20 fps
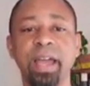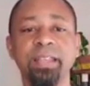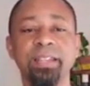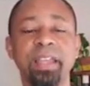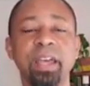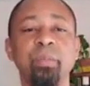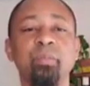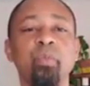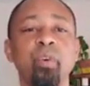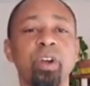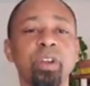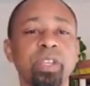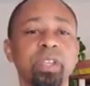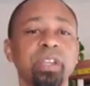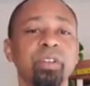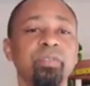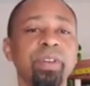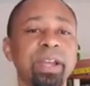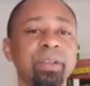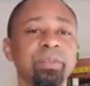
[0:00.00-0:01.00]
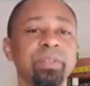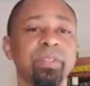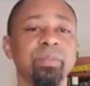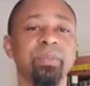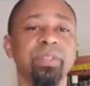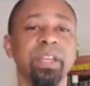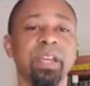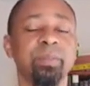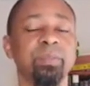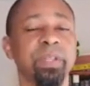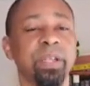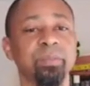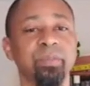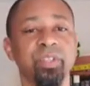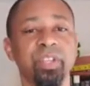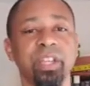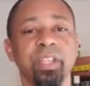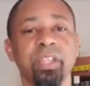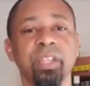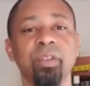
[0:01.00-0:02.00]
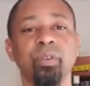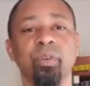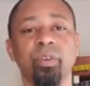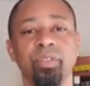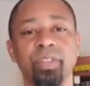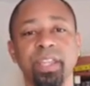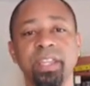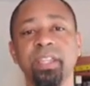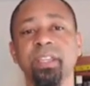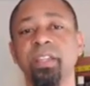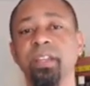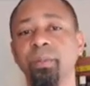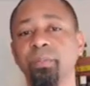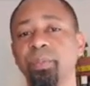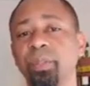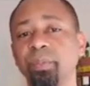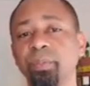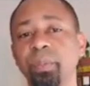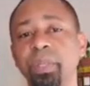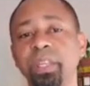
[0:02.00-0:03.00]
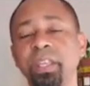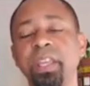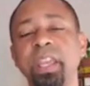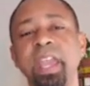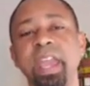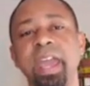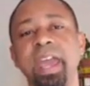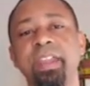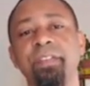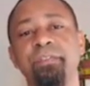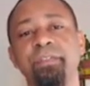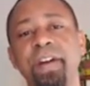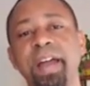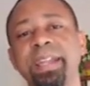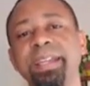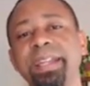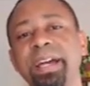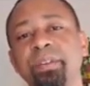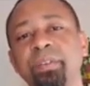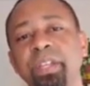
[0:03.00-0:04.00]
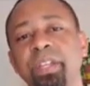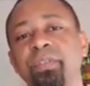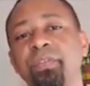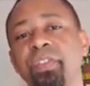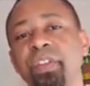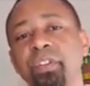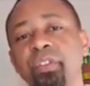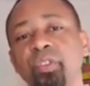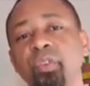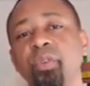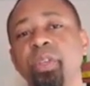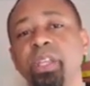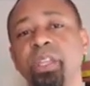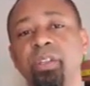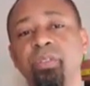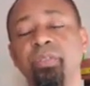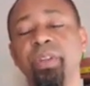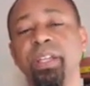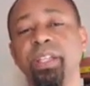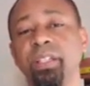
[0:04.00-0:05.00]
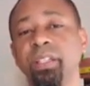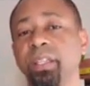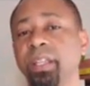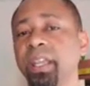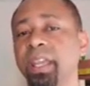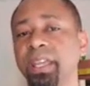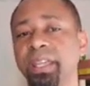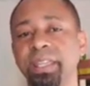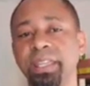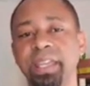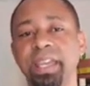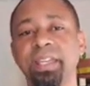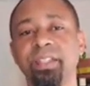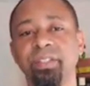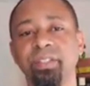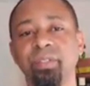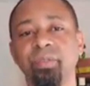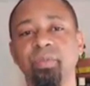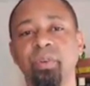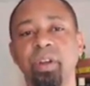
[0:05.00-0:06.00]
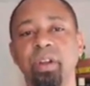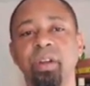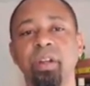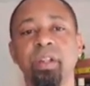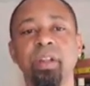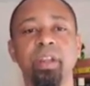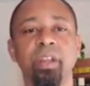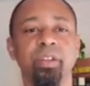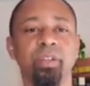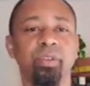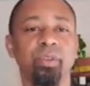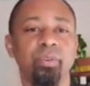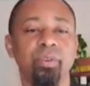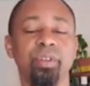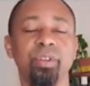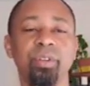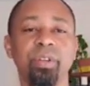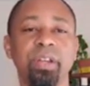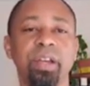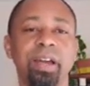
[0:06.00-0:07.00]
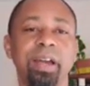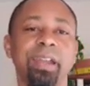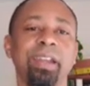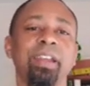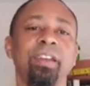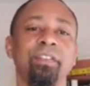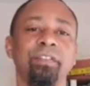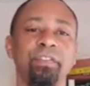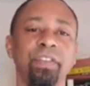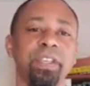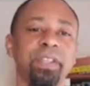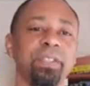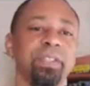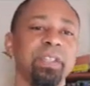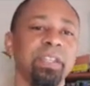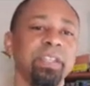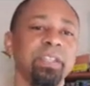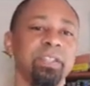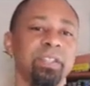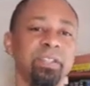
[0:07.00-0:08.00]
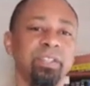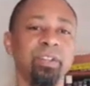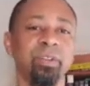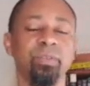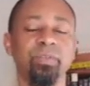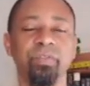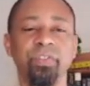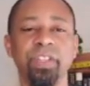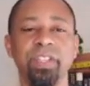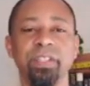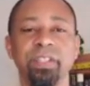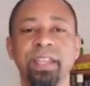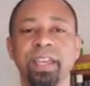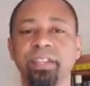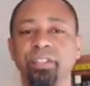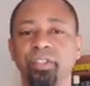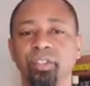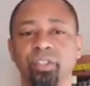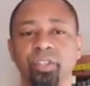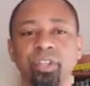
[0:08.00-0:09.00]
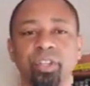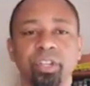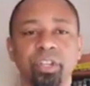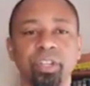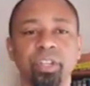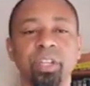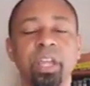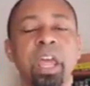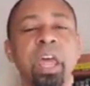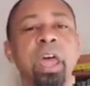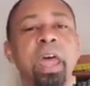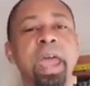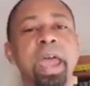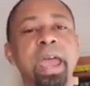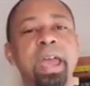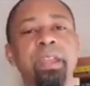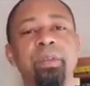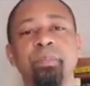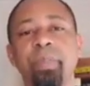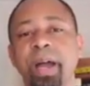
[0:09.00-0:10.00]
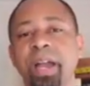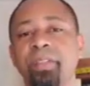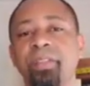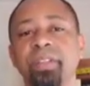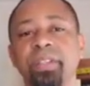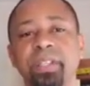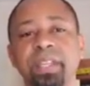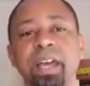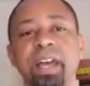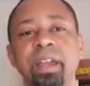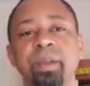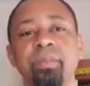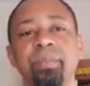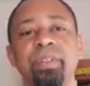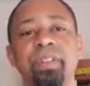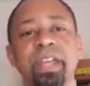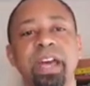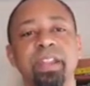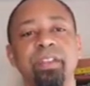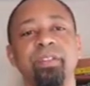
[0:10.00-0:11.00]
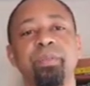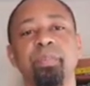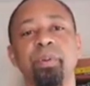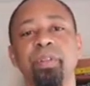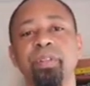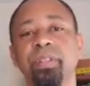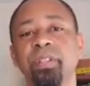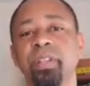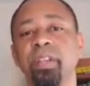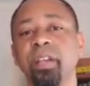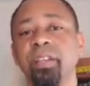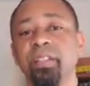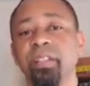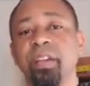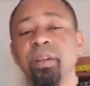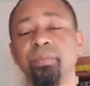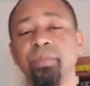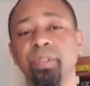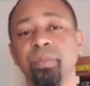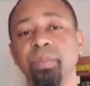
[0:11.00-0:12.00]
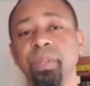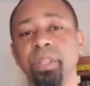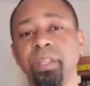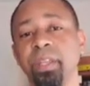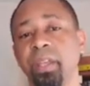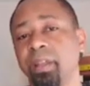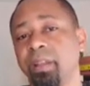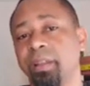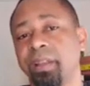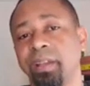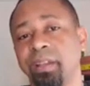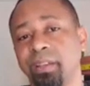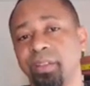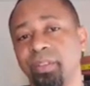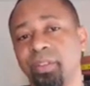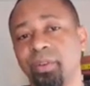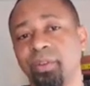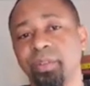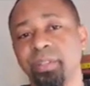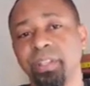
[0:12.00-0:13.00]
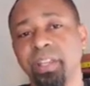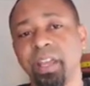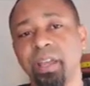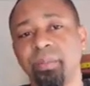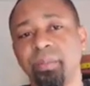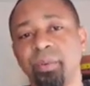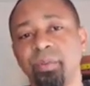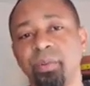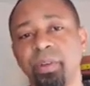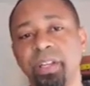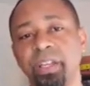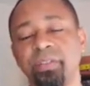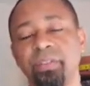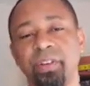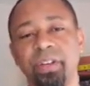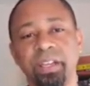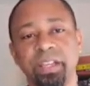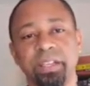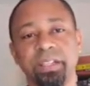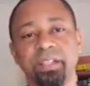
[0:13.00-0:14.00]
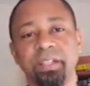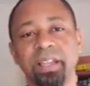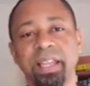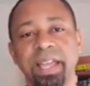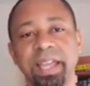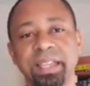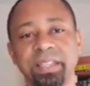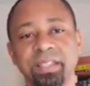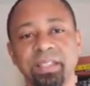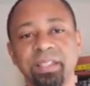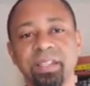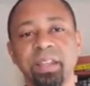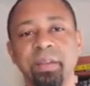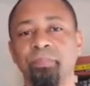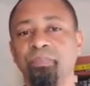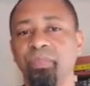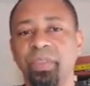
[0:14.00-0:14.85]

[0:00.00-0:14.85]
as I'm walking around, sometimes I'm checking or they can come to me and find out if they're doing correctly. Yes, you are. No, you're not. Fix this. Don't fix that. You're good. And by the time that person has come to me, like a third time or whatever in class,